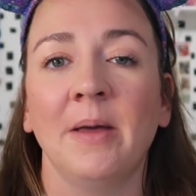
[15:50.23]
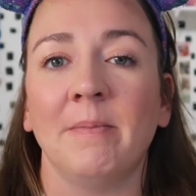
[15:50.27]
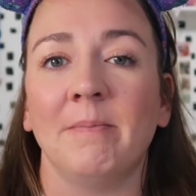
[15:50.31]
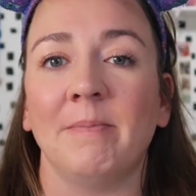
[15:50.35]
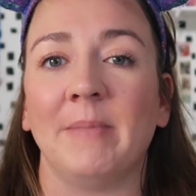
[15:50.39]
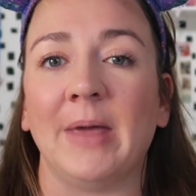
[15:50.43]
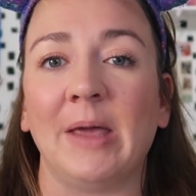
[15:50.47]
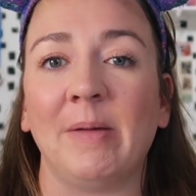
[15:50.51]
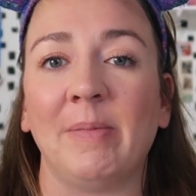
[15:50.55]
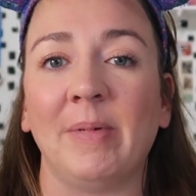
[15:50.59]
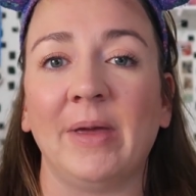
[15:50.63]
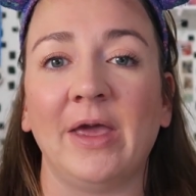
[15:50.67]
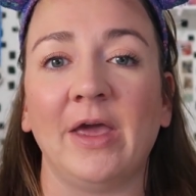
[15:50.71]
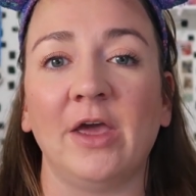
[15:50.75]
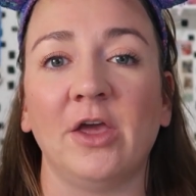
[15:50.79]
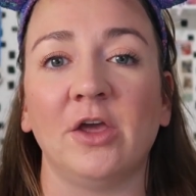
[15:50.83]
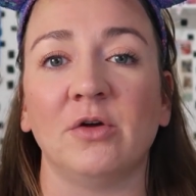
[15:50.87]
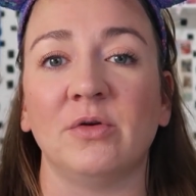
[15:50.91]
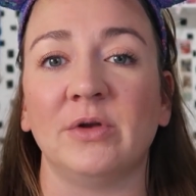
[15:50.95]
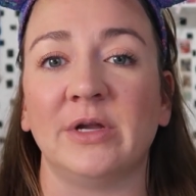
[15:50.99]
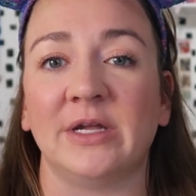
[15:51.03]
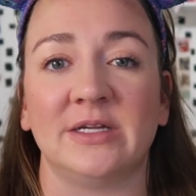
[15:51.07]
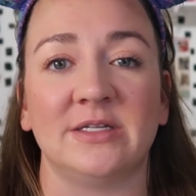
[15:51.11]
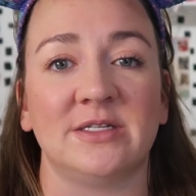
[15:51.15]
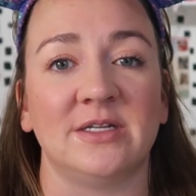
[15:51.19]
maybe
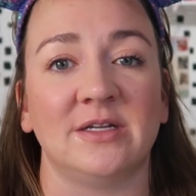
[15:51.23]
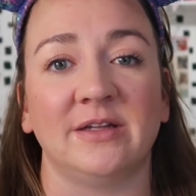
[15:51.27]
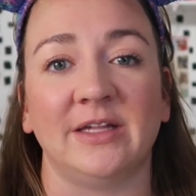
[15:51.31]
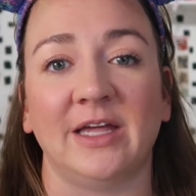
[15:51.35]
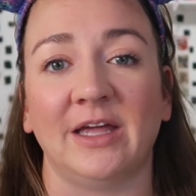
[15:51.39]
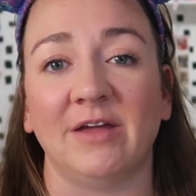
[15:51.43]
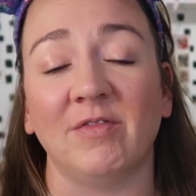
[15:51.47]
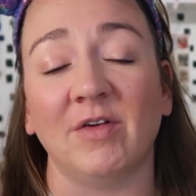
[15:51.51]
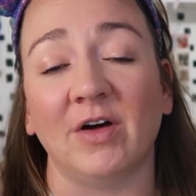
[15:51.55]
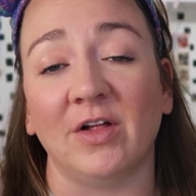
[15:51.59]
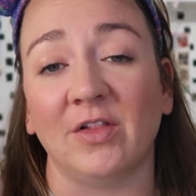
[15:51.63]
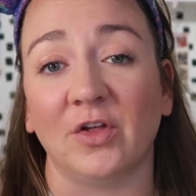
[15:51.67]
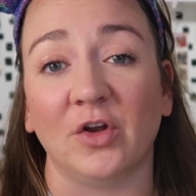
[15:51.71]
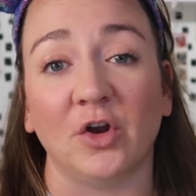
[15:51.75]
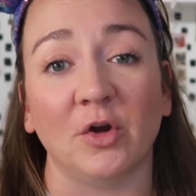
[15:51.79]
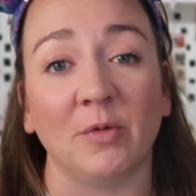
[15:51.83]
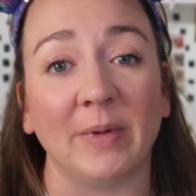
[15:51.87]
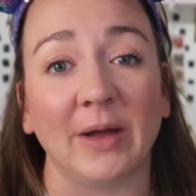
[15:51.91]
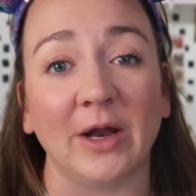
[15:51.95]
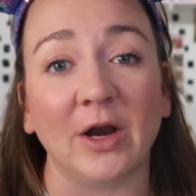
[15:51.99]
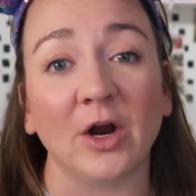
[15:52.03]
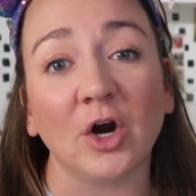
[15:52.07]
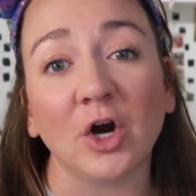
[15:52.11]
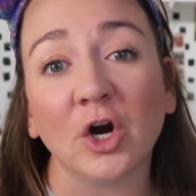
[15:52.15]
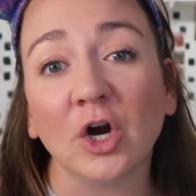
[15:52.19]
you need to leave a little
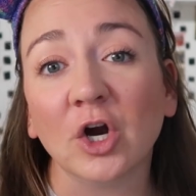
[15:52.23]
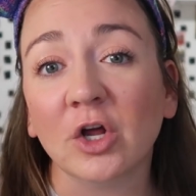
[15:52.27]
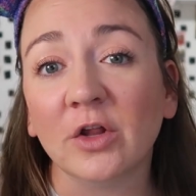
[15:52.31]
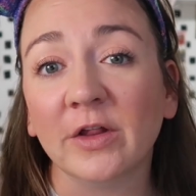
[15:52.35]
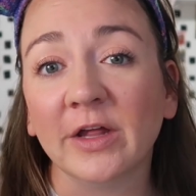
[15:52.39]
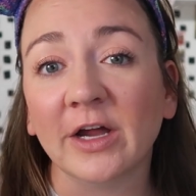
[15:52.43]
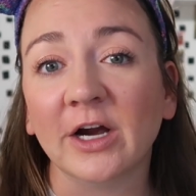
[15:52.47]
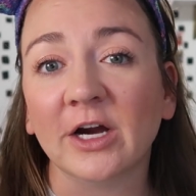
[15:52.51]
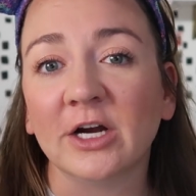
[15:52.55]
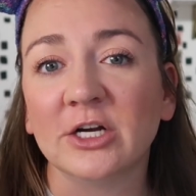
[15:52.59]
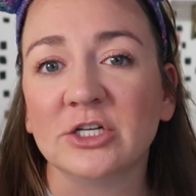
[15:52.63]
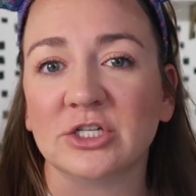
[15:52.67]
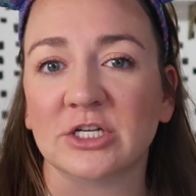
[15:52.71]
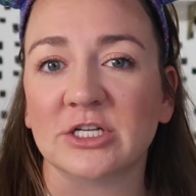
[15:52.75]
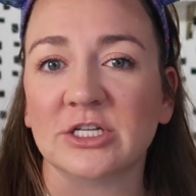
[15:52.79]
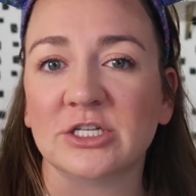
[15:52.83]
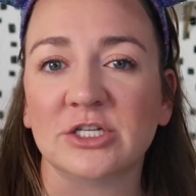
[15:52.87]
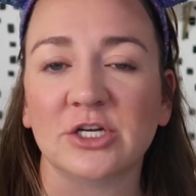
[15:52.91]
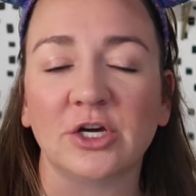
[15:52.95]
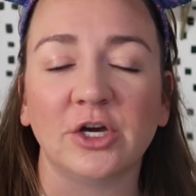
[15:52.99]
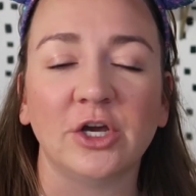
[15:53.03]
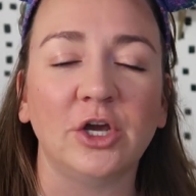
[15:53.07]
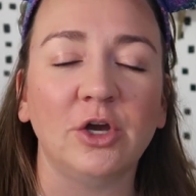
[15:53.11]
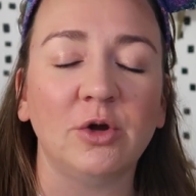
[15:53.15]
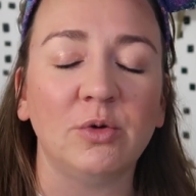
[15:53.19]
bit earlier just
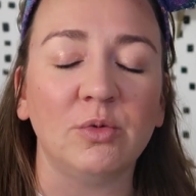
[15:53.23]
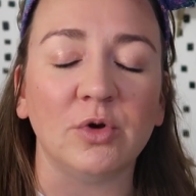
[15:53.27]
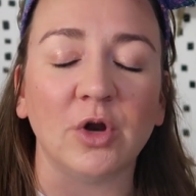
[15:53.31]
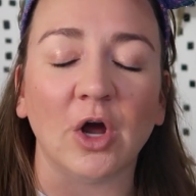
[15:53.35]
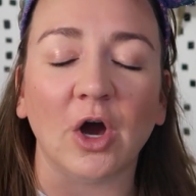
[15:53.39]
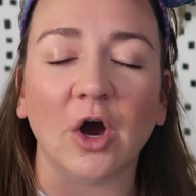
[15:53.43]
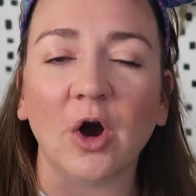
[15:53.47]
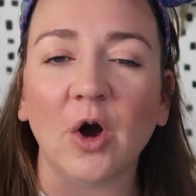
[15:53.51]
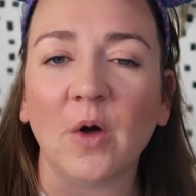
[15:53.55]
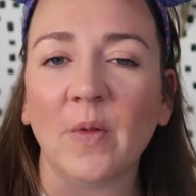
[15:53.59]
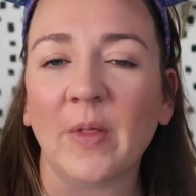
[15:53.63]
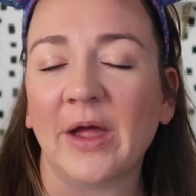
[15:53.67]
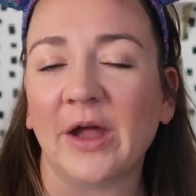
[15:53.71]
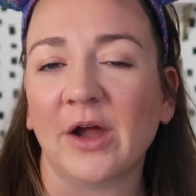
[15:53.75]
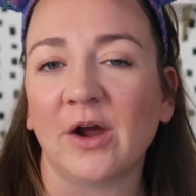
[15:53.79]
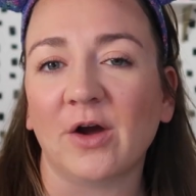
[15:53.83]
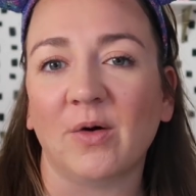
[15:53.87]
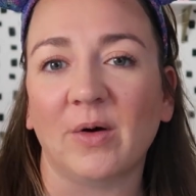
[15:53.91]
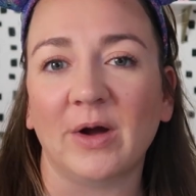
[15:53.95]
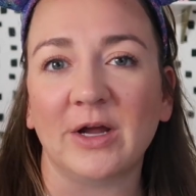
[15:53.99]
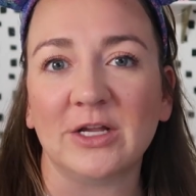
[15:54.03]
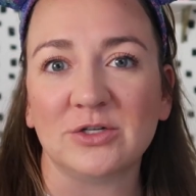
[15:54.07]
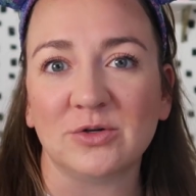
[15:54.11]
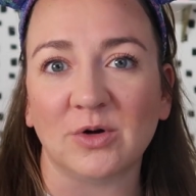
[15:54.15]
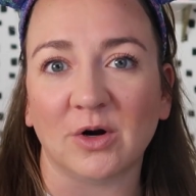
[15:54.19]
so you know that you're
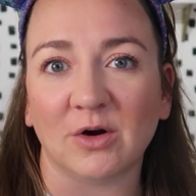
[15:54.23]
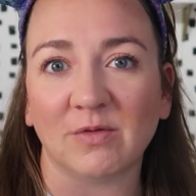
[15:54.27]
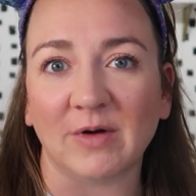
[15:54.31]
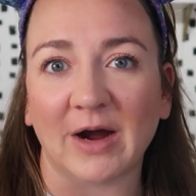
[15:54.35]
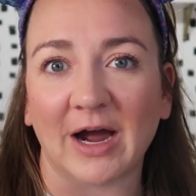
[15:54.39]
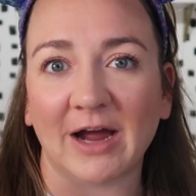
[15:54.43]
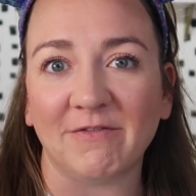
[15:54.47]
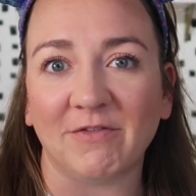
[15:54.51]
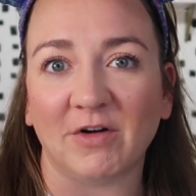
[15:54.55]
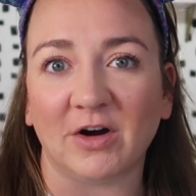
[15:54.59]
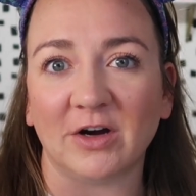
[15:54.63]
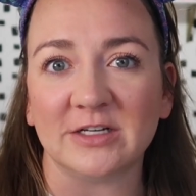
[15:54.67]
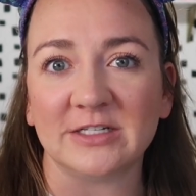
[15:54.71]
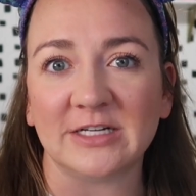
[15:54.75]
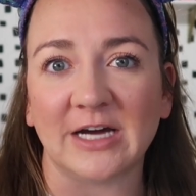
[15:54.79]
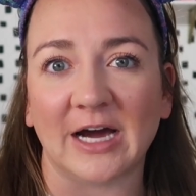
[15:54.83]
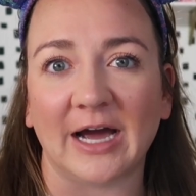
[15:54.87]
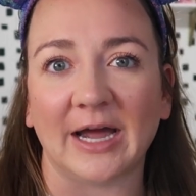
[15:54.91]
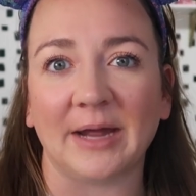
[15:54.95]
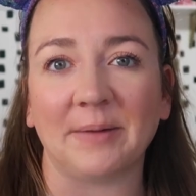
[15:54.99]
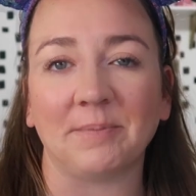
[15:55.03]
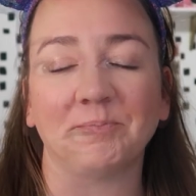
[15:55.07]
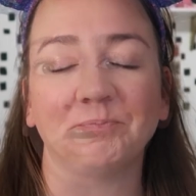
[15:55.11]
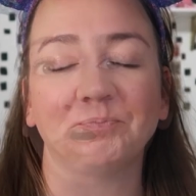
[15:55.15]
going to arrive on time.